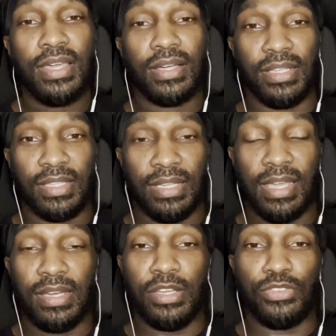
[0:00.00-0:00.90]
Click the
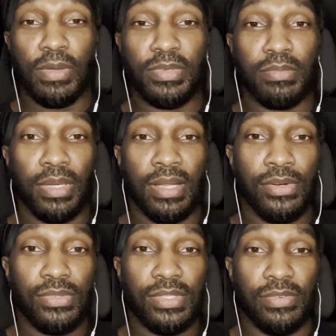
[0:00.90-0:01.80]
link in the description
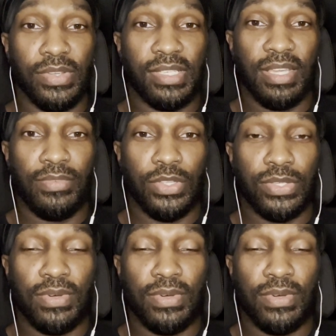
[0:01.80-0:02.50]
below to receive your